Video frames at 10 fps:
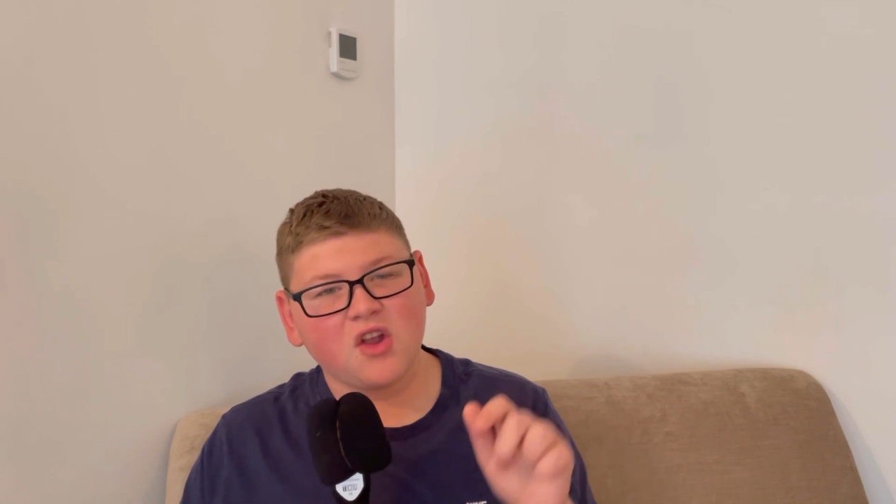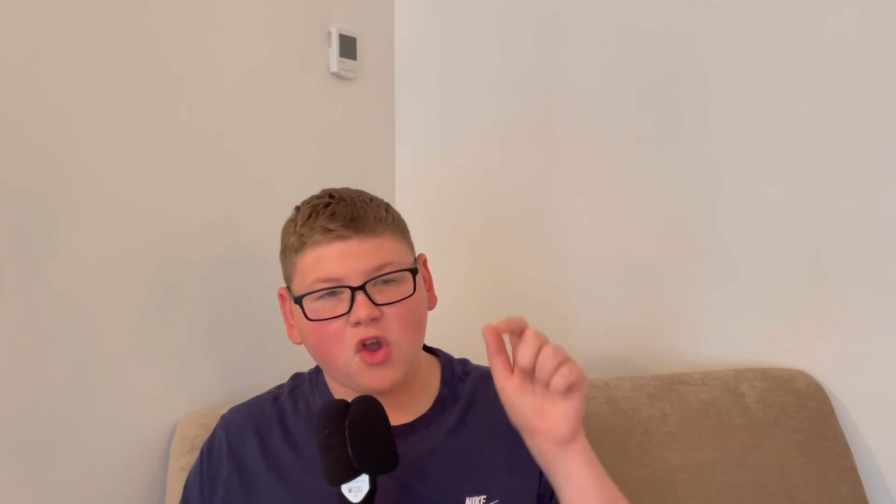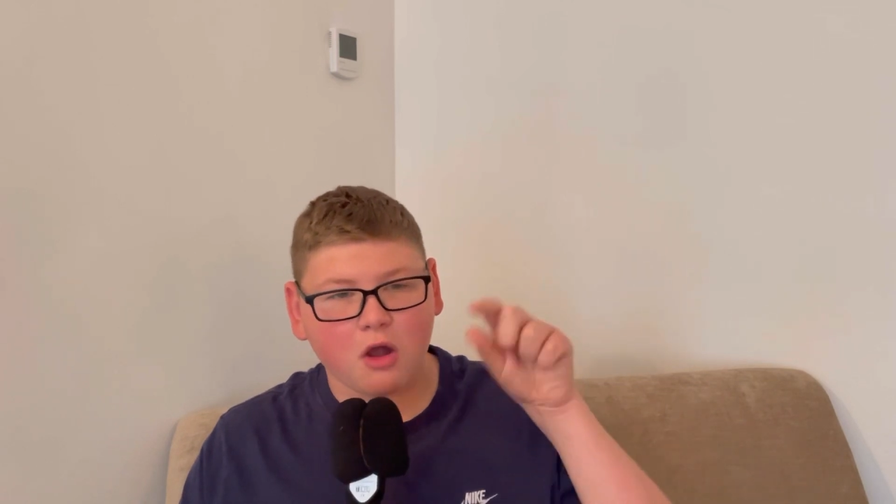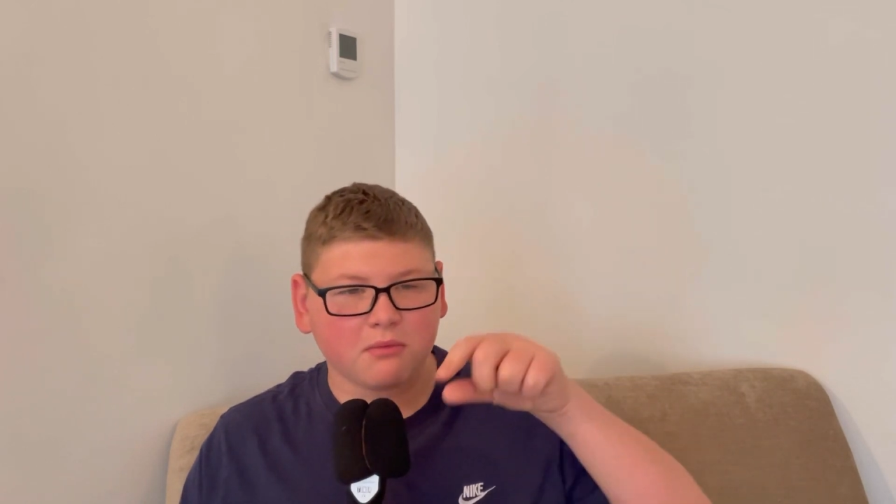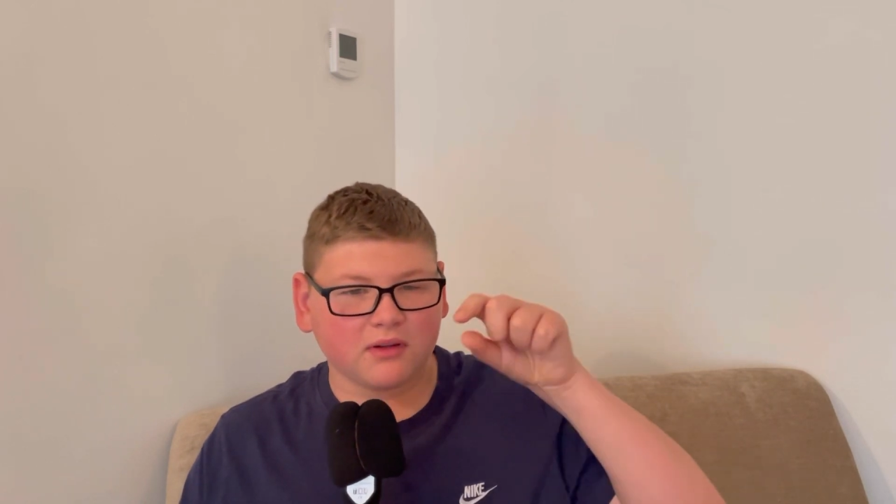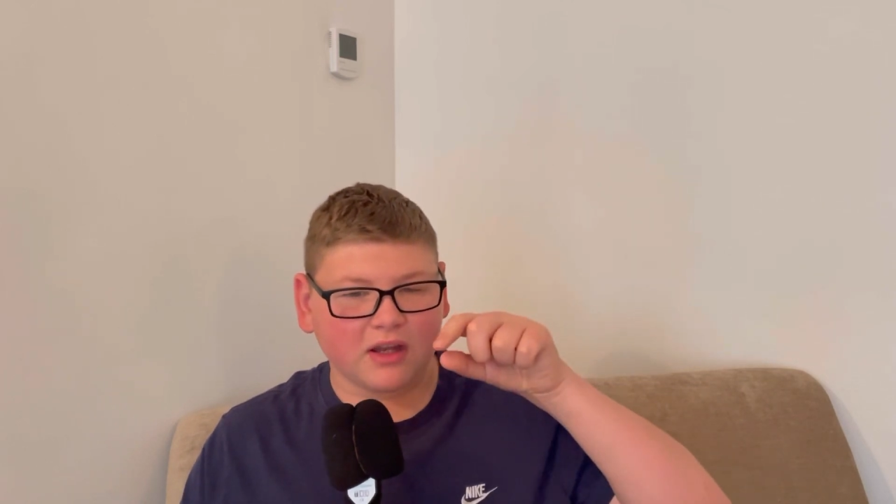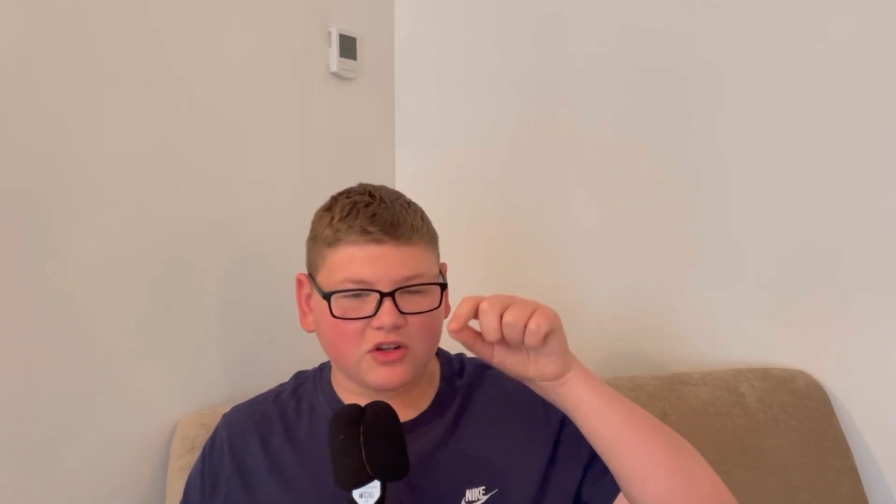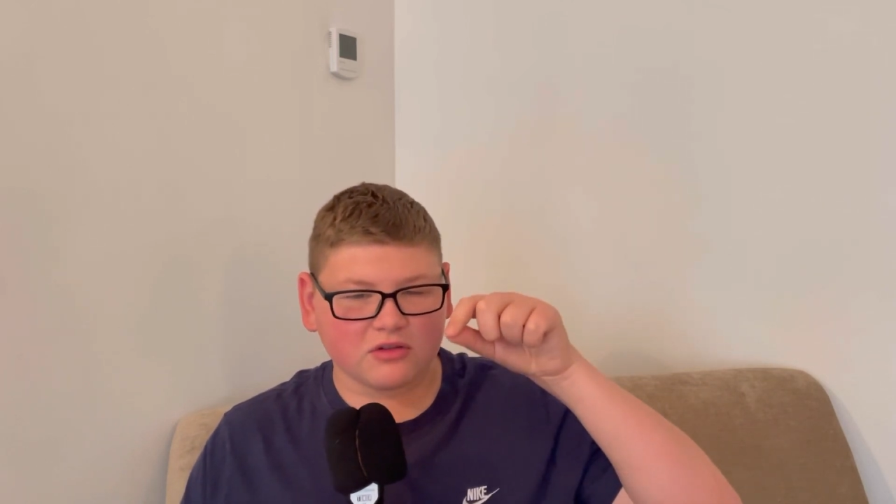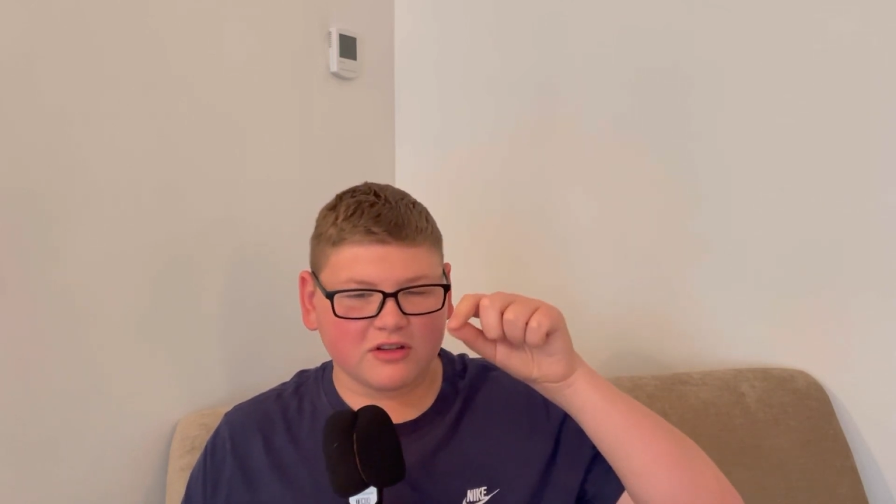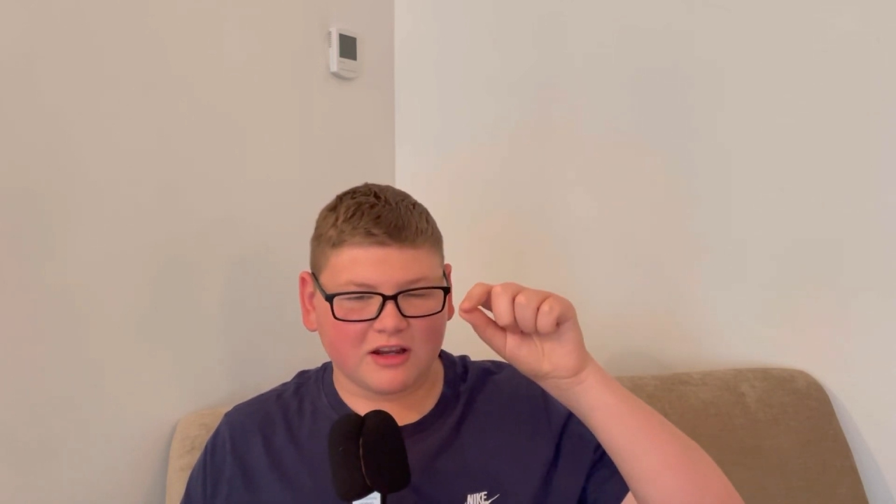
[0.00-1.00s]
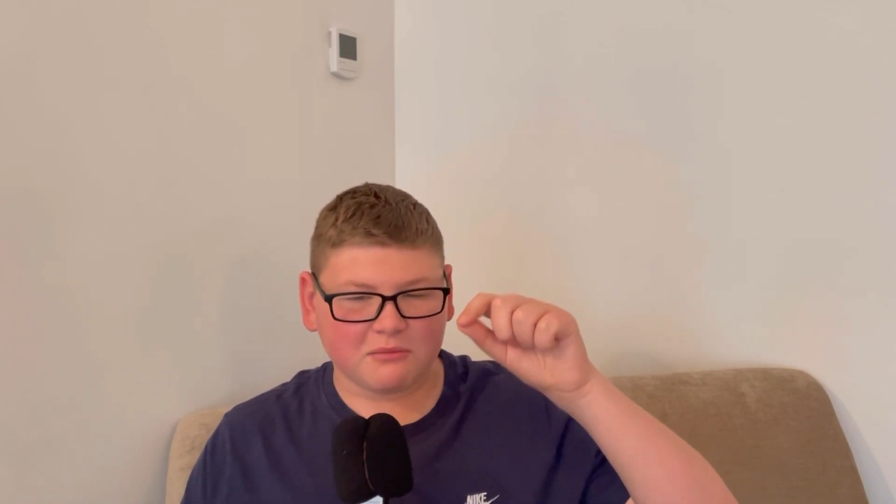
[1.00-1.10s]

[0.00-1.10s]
comment section down